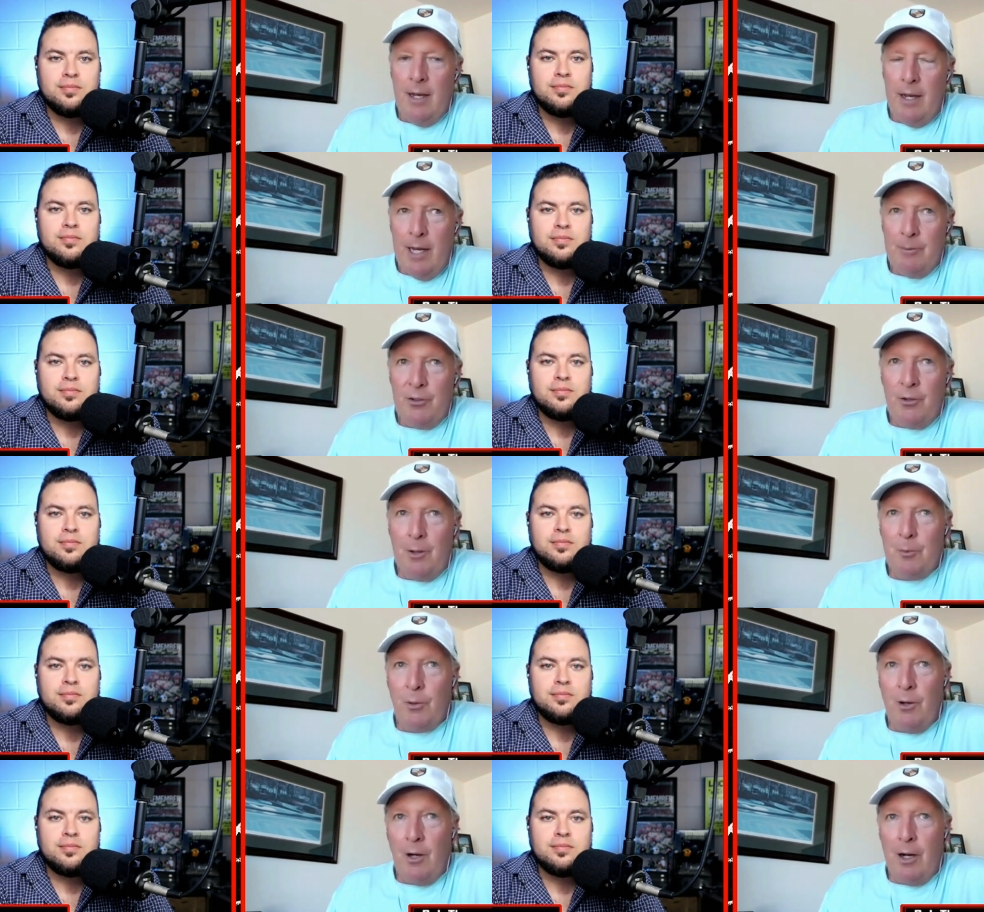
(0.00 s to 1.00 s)
Speaker 1: Amazon
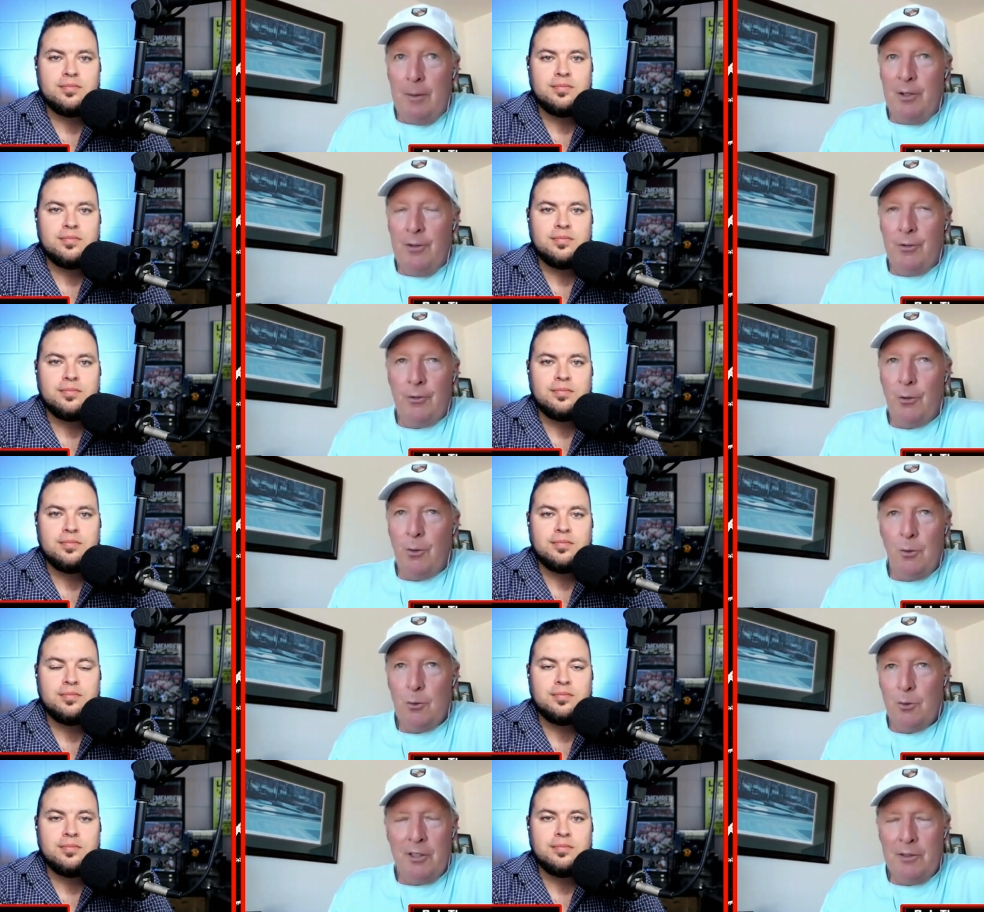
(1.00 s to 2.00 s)
Prime is a
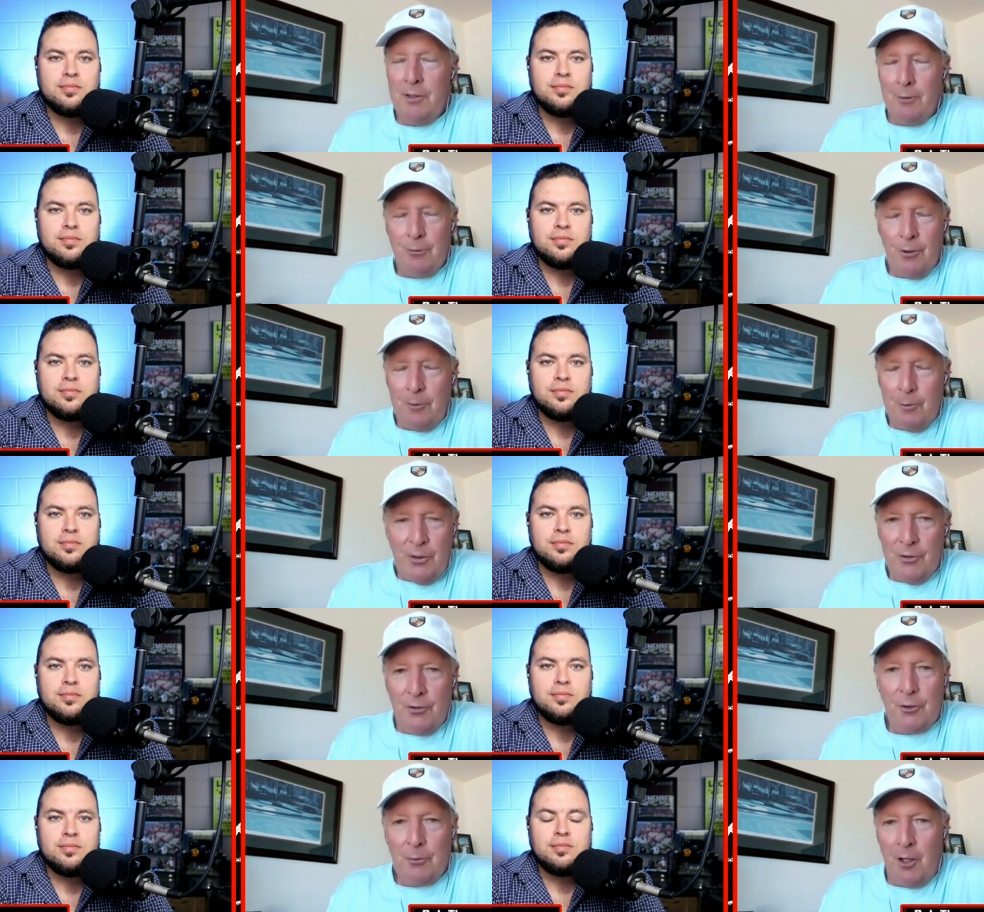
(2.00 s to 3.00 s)
totally different
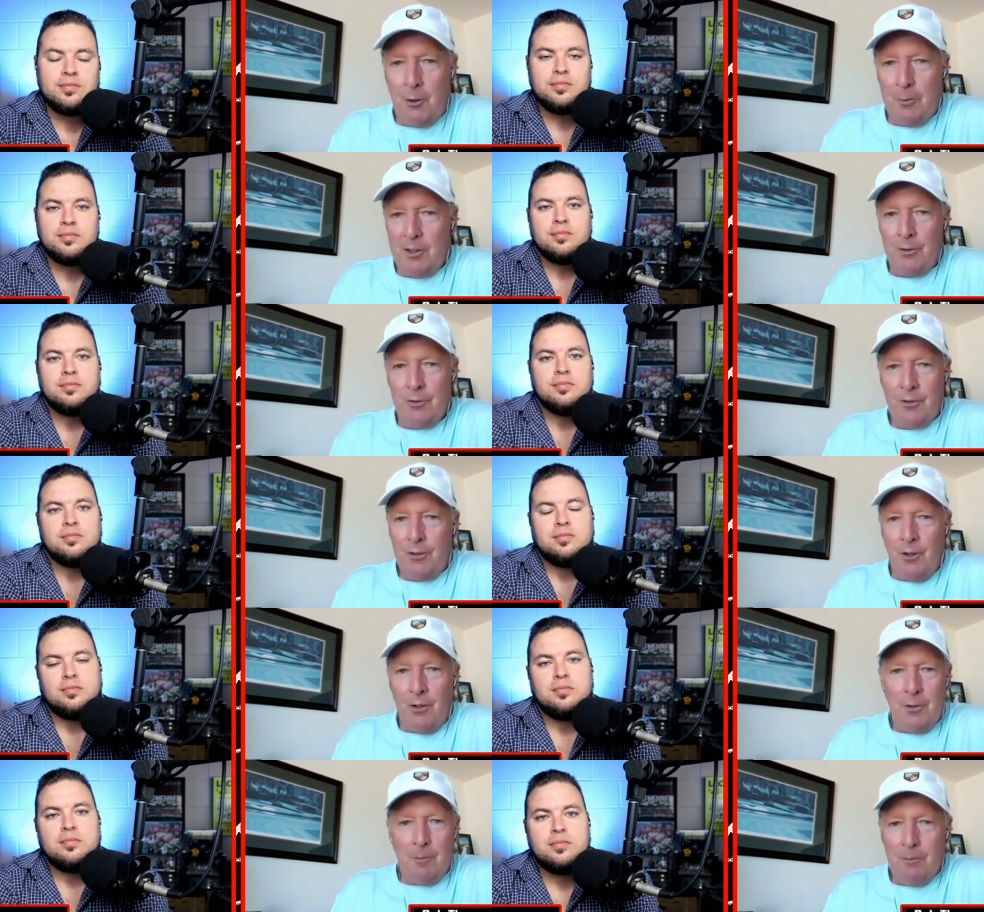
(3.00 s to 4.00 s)
business model because it's
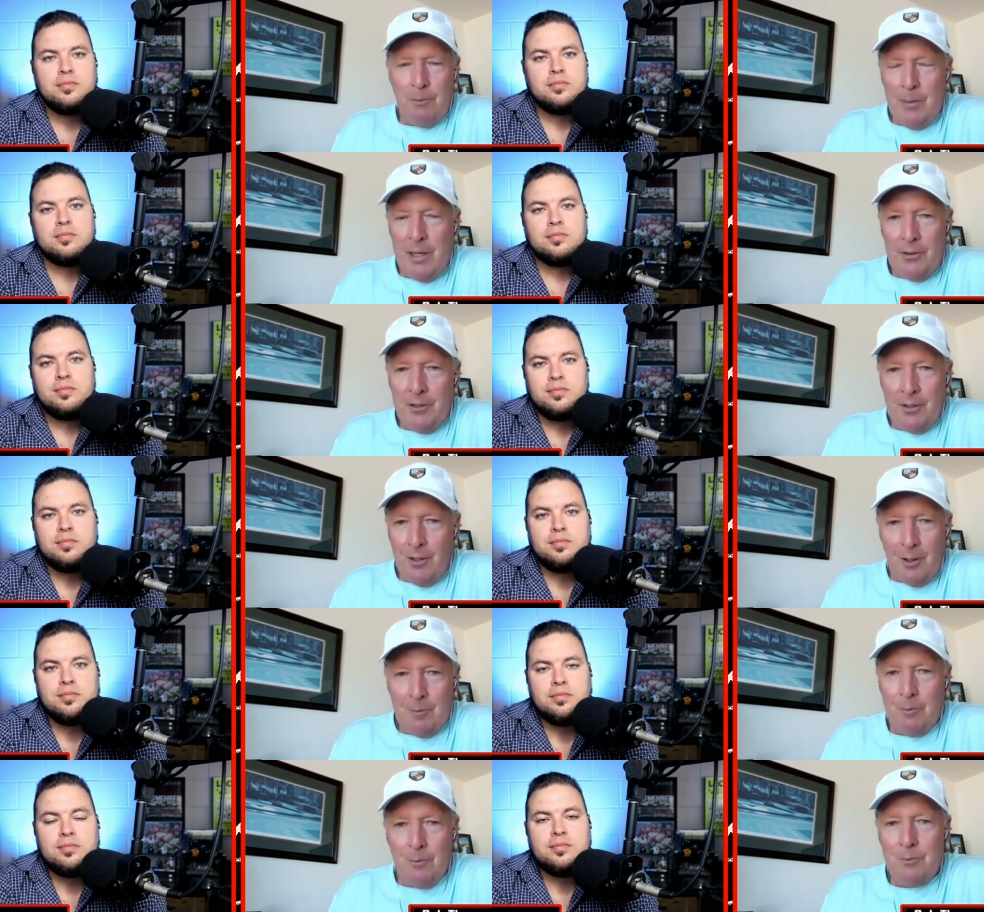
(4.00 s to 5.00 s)
all dependent
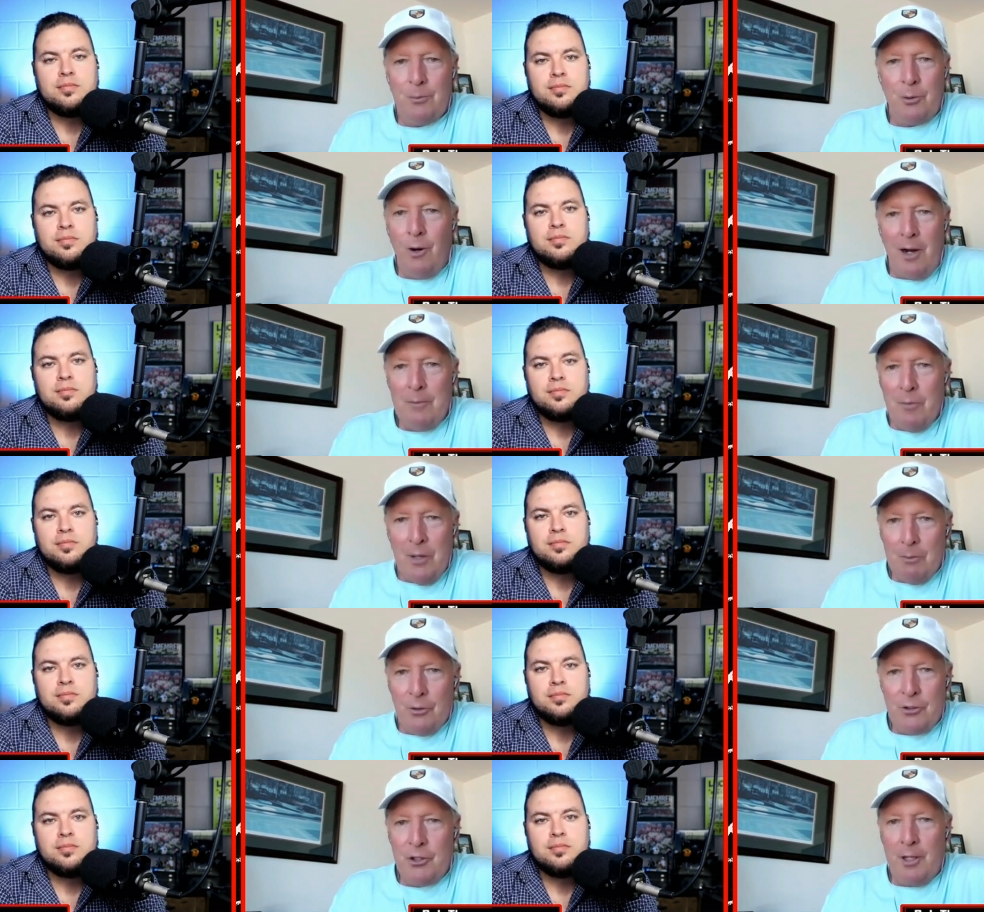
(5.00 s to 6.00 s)
on Prime
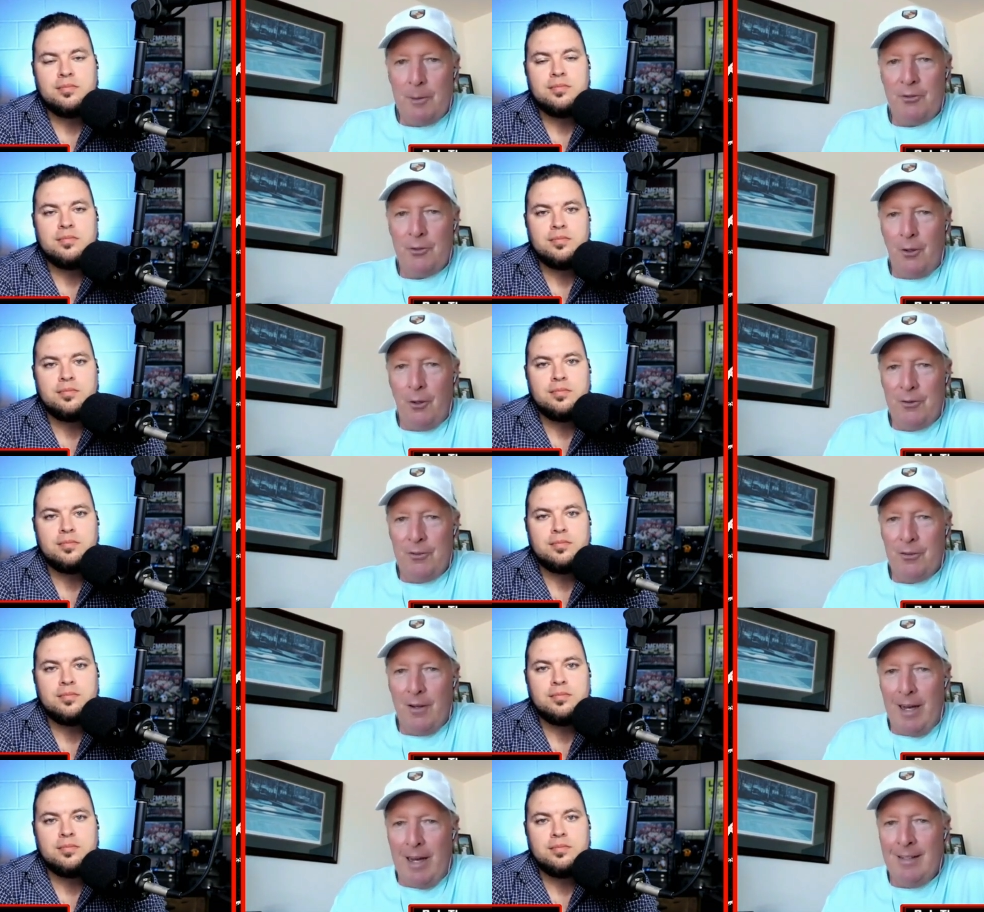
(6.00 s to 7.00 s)
memberships. So
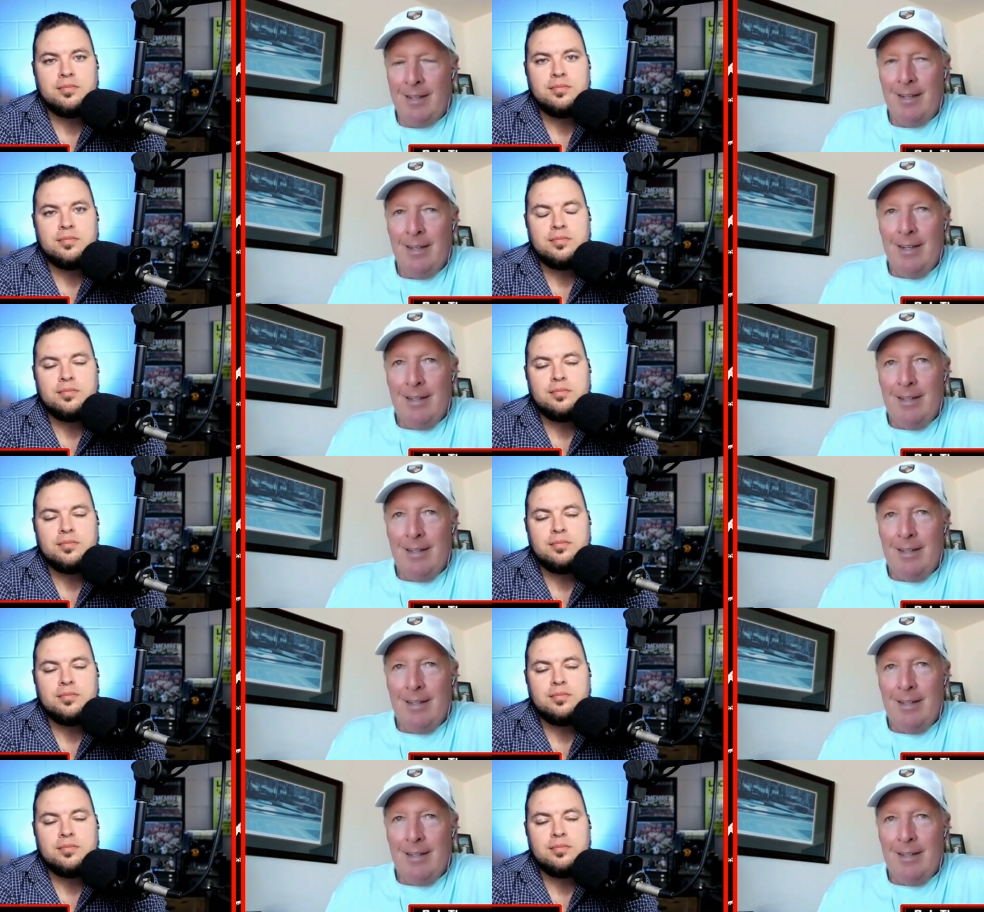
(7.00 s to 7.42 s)
it's not